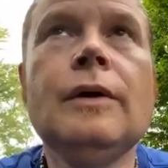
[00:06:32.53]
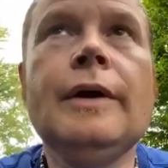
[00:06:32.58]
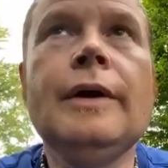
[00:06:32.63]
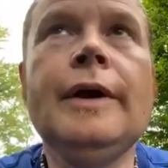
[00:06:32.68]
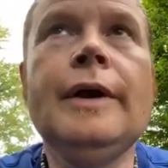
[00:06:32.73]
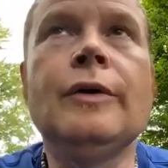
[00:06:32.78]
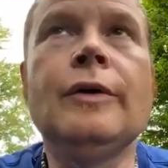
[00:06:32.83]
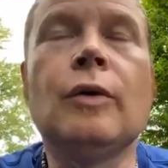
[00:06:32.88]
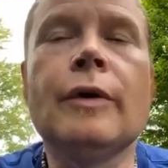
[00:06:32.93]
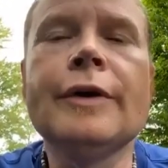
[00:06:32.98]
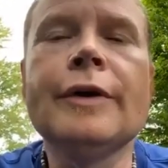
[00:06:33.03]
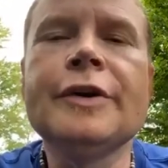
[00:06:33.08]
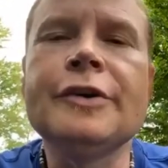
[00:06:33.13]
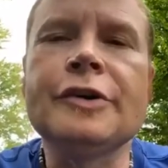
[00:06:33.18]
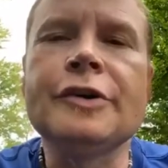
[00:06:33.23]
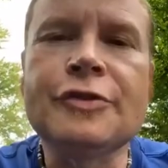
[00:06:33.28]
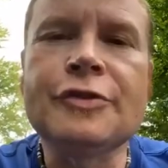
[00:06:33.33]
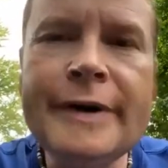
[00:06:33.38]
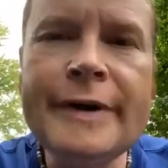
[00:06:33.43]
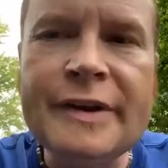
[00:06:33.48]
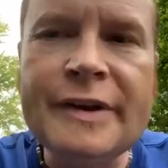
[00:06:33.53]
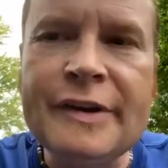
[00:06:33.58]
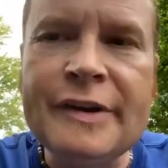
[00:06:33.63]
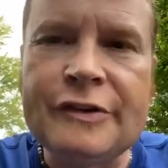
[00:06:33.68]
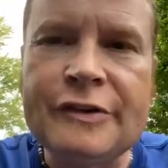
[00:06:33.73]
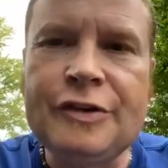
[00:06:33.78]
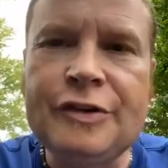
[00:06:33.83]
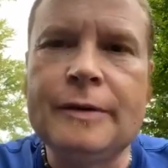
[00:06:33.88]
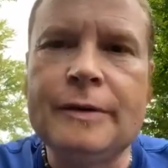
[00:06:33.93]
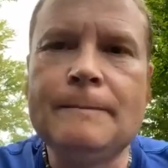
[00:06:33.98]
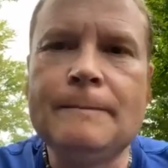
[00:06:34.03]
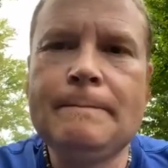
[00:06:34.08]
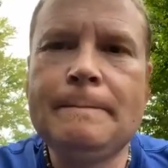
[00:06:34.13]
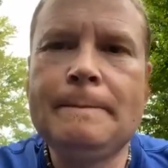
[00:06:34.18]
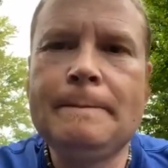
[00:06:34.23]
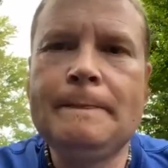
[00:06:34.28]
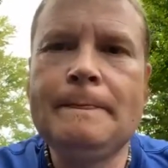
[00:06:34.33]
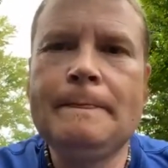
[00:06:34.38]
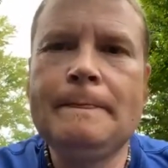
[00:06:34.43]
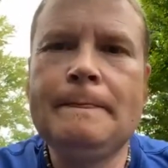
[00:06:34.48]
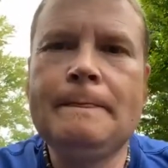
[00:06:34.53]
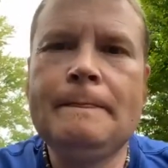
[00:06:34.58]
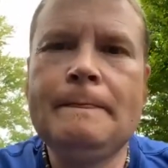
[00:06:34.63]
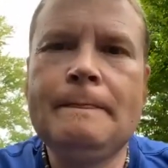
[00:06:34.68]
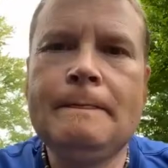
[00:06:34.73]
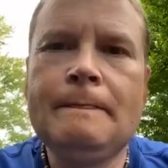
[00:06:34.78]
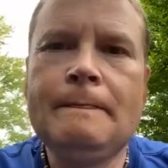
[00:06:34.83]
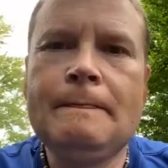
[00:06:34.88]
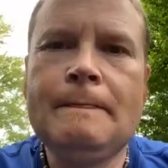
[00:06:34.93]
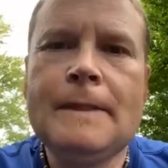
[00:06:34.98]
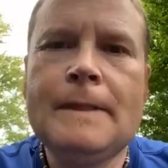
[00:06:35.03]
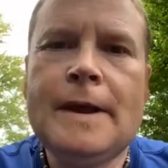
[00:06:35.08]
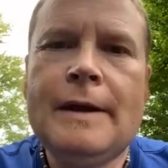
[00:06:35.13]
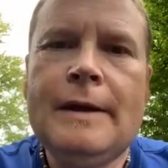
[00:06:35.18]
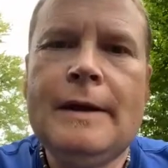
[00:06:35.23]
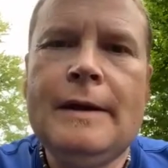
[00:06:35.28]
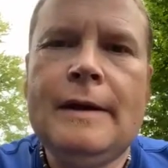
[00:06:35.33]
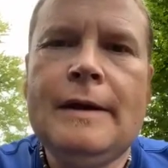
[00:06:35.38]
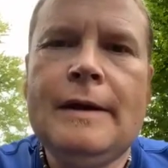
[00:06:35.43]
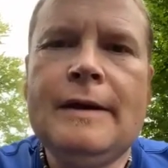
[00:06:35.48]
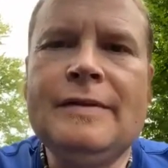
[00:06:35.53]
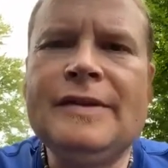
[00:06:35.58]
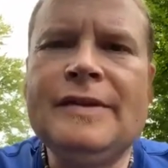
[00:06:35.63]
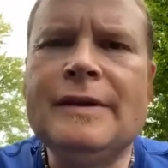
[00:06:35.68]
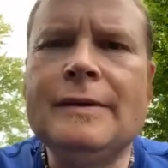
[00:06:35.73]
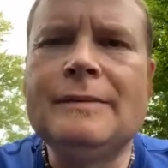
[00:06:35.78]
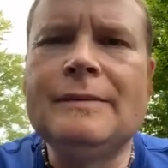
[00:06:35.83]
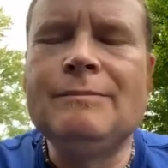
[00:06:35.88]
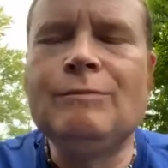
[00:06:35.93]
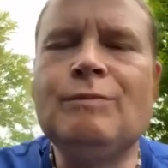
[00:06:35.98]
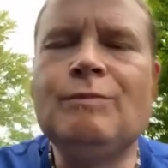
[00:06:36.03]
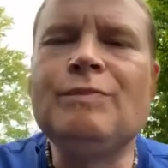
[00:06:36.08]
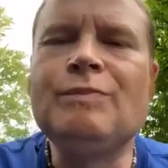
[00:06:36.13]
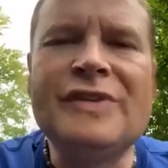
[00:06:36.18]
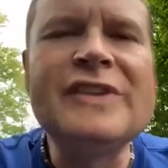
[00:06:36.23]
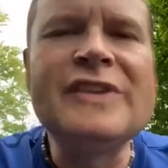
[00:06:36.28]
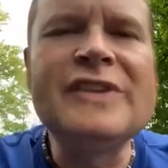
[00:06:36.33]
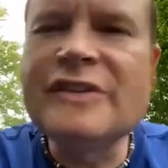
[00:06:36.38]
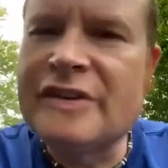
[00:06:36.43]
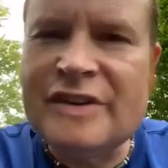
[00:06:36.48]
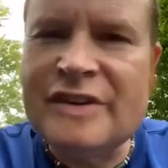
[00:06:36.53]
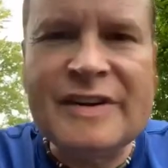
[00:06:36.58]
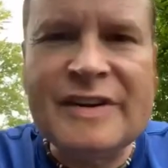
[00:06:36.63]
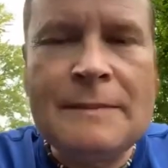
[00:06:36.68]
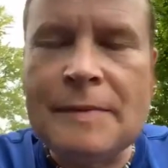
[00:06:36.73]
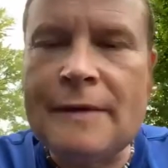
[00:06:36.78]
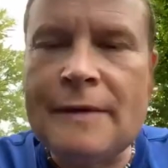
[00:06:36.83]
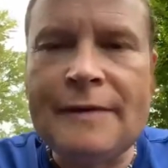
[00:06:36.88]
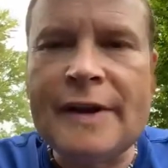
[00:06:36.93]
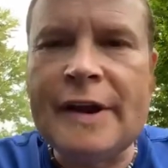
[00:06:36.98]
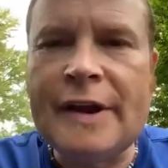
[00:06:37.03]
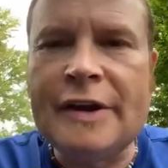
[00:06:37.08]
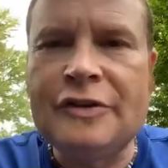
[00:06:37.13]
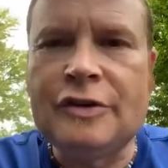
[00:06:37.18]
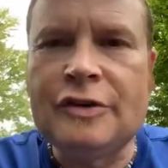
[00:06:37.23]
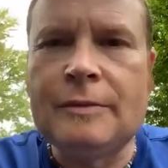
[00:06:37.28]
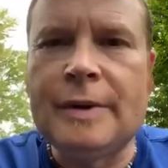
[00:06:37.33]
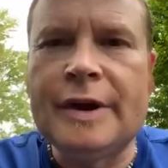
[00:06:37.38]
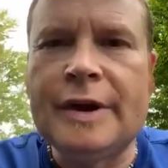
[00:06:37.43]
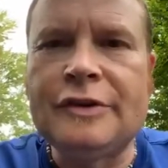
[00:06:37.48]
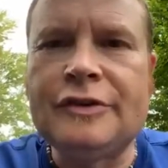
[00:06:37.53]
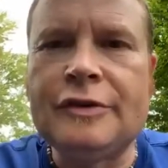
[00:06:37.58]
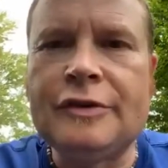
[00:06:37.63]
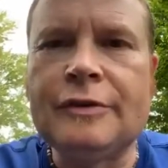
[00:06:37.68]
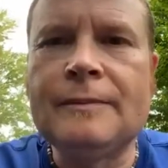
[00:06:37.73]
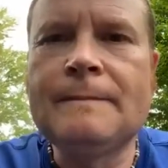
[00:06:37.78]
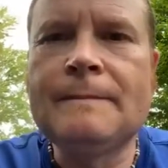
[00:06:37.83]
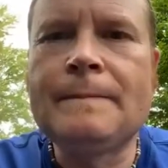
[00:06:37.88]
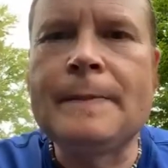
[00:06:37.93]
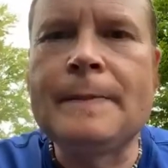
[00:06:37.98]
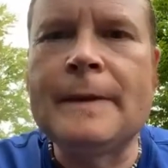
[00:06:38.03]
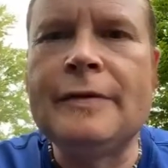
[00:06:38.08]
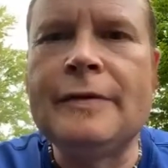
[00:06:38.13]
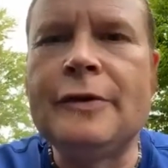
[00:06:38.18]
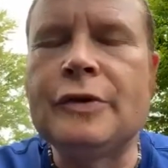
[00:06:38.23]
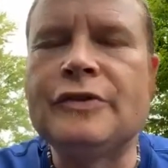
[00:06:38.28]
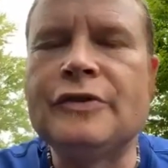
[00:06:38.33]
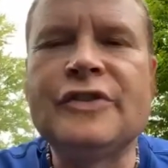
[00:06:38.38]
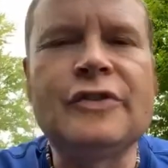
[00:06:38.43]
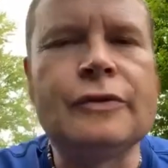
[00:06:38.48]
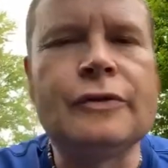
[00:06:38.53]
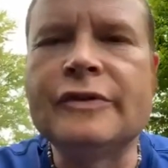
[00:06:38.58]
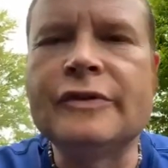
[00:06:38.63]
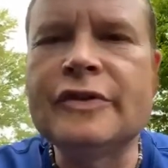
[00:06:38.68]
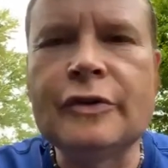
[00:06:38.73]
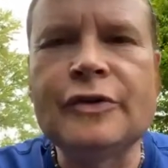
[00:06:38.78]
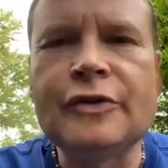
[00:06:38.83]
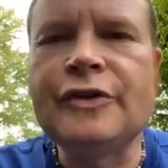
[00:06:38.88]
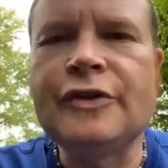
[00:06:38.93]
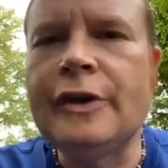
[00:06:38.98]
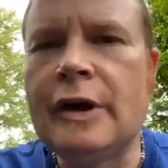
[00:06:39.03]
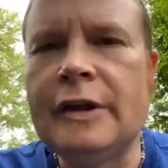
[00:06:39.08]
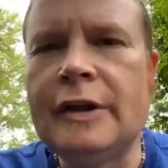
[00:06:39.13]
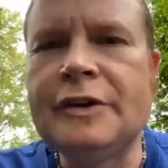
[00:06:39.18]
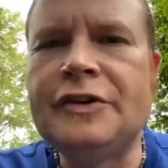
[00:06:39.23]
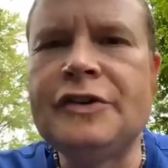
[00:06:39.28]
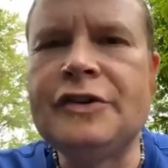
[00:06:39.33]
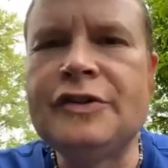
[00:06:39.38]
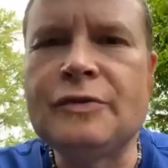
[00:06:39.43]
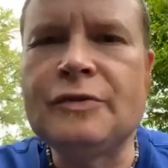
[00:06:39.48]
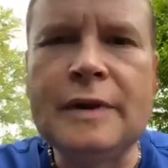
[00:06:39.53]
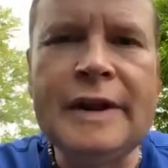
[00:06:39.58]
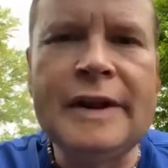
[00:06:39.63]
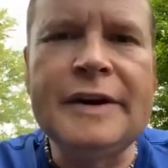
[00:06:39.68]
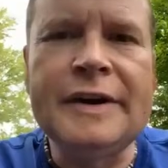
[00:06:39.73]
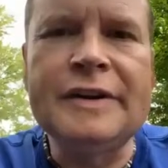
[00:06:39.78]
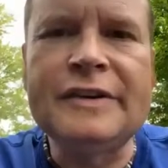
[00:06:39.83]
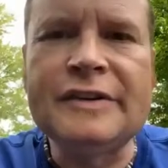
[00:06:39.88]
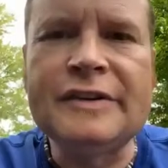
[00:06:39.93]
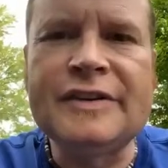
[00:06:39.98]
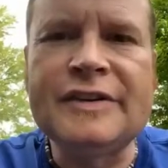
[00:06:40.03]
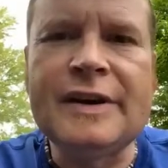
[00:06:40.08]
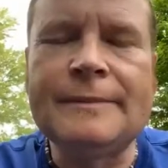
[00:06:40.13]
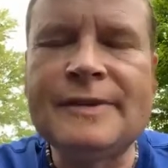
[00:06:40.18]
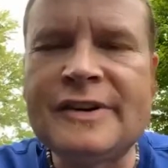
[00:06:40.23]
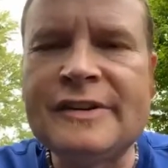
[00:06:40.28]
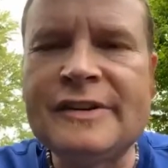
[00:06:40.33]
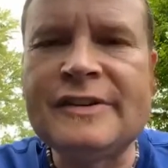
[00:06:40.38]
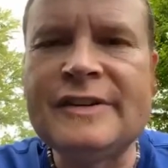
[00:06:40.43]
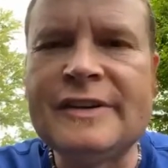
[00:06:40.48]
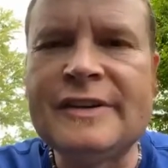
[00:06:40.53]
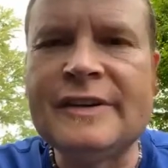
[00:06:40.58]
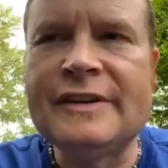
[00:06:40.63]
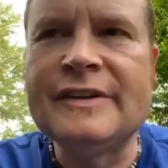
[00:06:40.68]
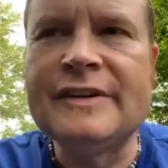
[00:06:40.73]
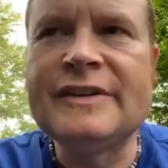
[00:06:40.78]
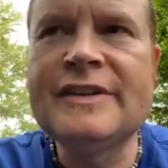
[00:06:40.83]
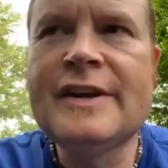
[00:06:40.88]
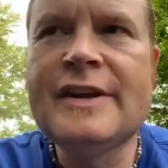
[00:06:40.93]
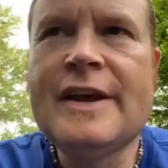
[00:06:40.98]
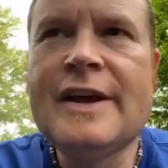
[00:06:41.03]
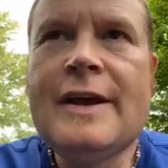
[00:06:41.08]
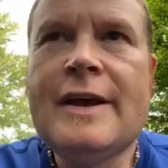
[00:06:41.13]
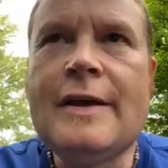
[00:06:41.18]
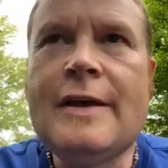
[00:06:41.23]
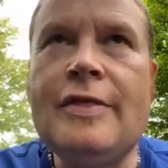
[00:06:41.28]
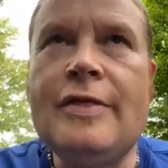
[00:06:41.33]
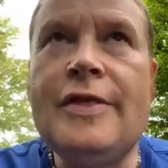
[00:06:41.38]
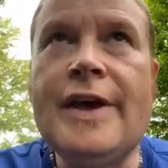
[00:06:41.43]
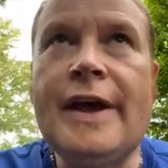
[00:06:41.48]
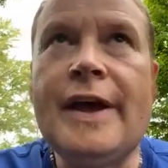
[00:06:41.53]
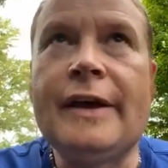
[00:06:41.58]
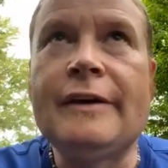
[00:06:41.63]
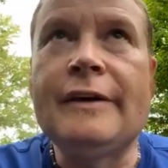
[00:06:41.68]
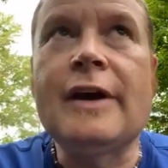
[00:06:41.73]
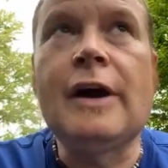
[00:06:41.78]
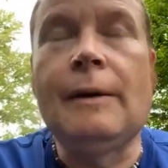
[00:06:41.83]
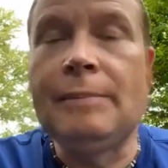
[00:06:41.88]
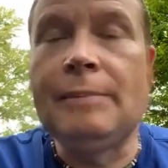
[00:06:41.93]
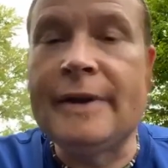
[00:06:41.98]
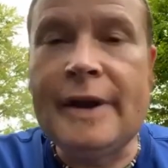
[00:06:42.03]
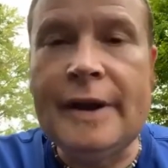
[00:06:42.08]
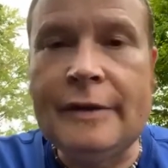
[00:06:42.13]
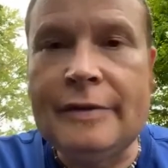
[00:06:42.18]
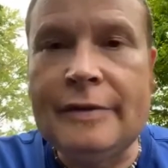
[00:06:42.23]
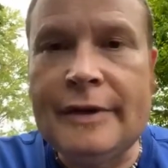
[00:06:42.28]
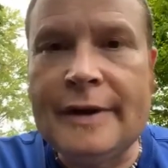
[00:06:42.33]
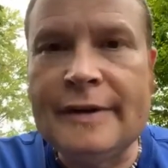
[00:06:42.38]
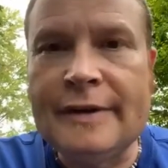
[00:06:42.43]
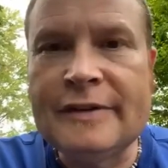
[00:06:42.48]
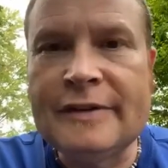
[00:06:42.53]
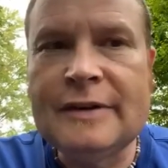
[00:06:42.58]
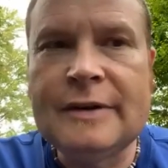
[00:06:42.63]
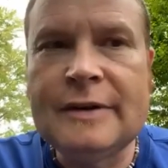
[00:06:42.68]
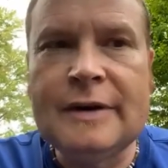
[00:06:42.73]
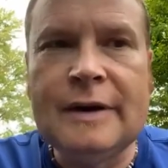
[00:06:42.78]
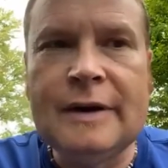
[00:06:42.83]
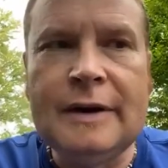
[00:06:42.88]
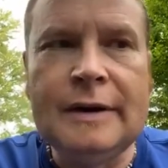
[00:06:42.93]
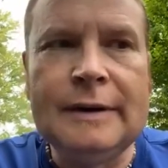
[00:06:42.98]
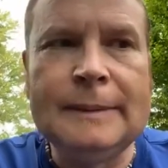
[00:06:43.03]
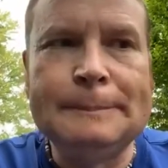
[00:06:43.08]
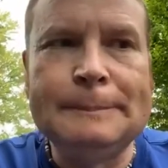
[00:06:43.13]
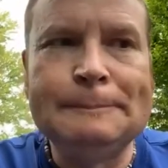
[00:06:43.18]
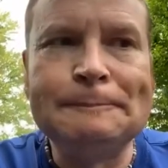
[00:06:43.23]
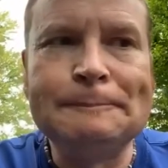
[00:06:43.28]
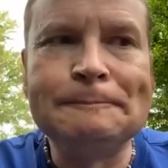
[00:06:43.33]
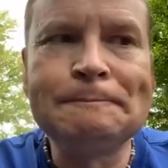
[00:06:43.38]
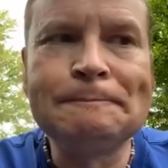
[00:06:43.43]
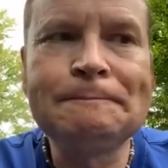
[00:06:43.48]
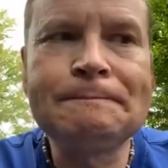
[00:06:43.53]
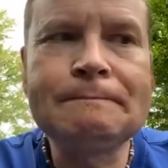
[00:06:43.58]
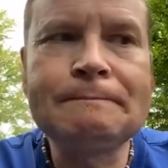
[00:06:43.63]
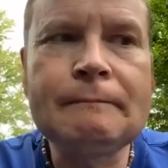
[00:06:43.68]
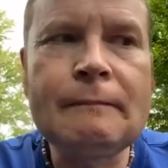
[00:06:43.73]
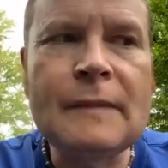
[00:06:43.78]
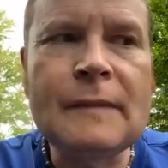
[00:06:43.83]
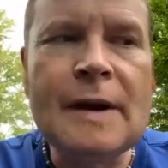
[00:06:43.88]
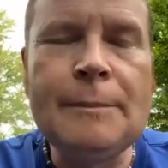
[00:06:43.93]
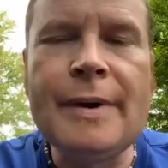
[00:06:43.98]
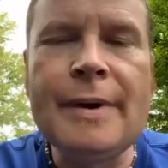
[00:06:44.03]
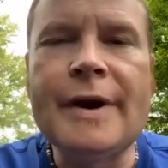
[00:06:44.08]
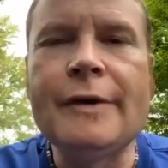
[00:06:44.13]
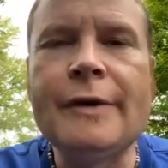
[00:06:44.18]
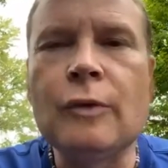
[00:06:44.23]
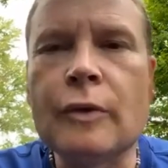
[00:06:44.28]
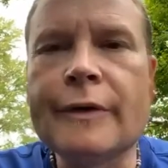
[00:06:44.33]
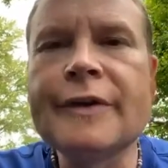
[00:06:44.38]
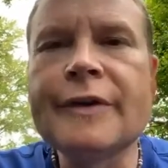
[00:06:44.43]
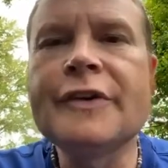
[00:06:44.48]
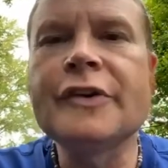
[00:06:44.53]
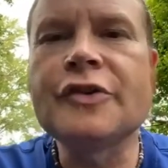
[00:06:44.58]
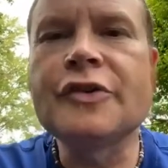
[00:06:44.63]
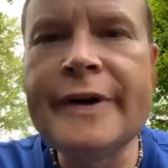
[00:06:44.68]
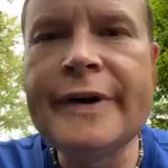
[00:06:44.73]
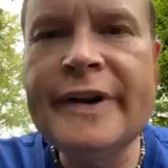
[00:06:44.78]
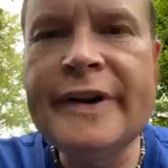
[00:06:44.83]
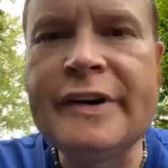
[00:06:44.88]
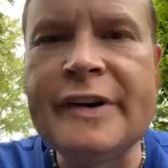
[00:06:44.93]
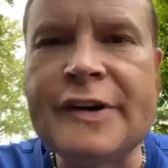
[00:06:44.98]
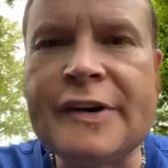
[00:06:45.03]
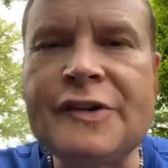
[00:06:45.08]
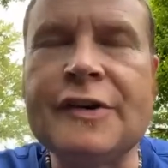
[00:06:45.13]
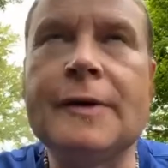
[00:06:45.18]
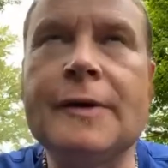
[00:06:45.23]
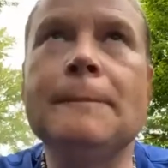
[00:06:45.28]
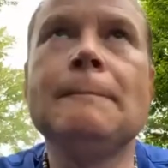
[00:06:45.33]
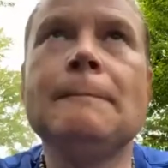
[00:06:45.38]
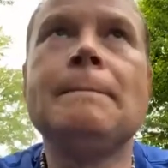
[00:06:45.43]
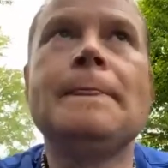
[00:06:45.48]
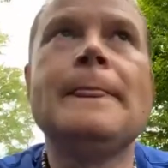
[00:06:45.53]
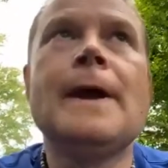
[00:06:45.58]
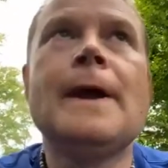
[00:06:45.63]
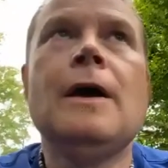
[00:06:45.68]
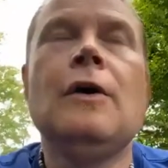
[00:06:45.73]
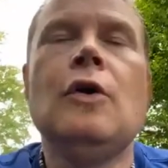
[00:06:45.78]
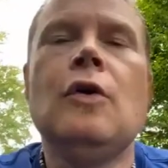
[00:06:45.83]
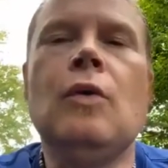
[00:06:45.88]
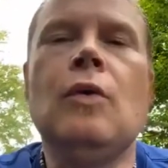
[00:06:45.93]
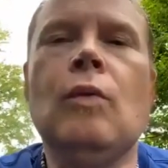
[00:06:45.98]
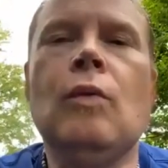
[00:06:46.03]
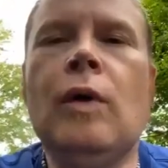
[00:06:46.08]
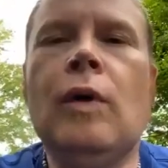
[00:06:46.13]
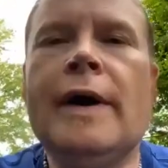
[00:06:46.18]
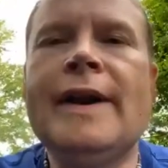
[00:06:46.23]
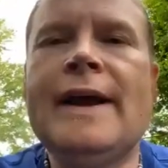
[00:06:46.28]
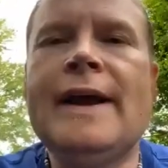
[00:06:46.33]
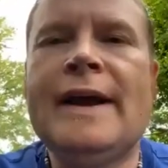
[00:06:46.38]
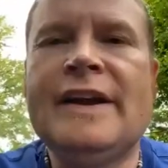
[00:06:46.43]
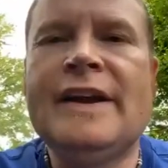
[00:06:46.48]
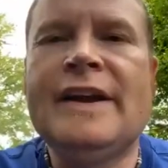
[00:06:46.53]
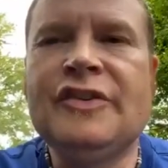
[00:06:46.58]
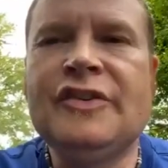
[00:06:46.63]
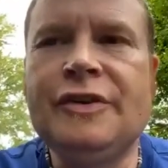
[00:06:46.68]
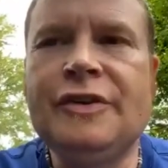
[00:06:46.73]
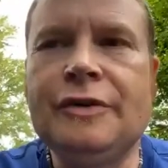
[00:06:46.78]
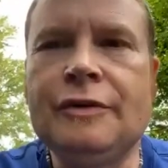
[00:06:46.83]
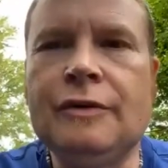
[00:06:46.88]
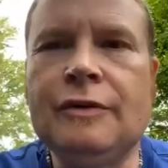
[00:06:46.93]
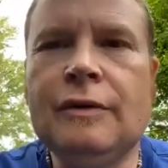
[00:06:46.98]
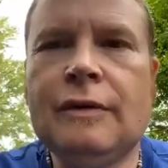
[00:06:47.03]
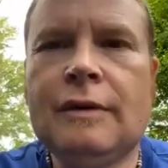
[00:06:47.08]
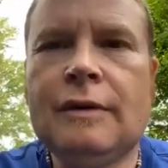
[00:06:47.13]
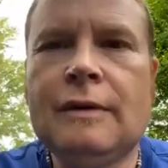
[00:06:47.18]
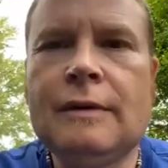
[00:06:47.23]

in order to treat addiction, this is a simplification, mind you. There's certain sociologies related to substances that complicate things. But in order to treat addiction, one has to